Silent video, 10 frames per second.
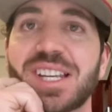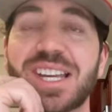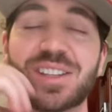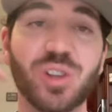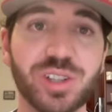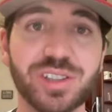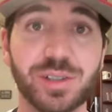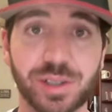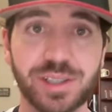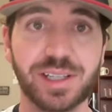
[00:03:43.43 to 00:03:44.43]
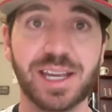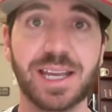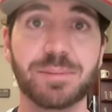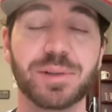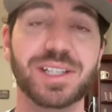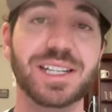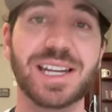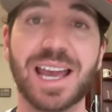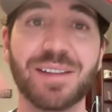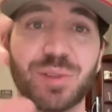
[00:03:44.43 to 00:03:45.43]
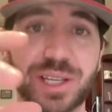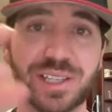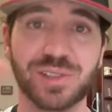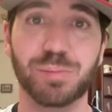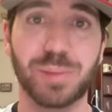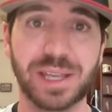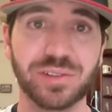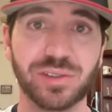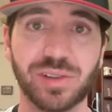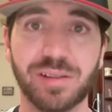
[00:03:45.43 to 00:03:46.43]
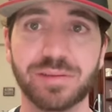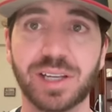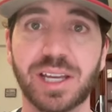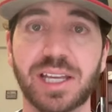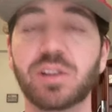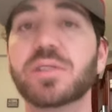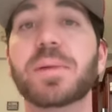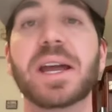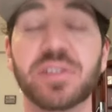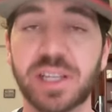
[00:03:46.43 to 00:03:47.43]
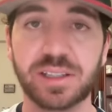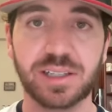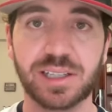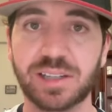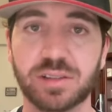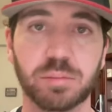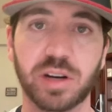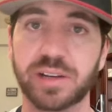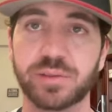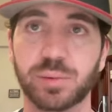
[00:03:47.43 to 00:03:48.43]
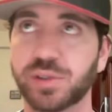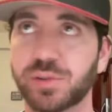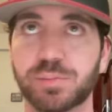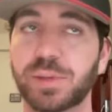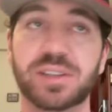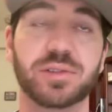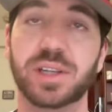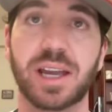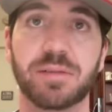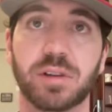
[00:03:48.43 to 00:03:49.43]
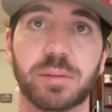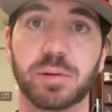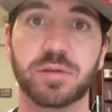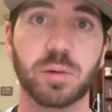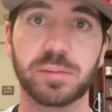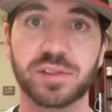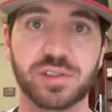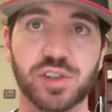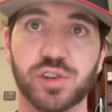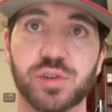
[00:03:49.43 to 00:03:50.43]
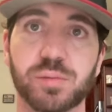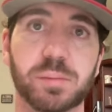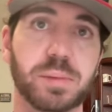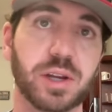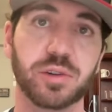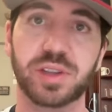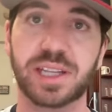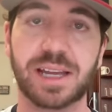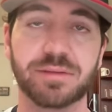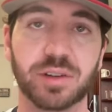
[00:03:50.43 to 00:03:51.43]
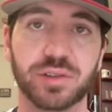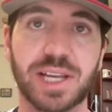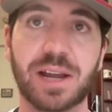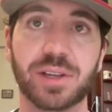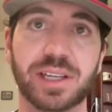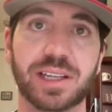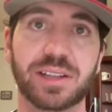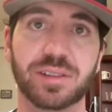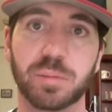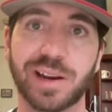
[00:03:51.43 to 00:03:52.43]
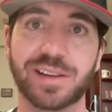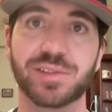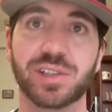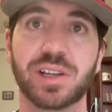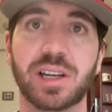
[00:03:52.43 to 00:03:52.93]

he looked good today, but he didn't have like his best stuff. He looked better than he did against the Braves, which basically every performance this year should be better than that first outing against the Braves.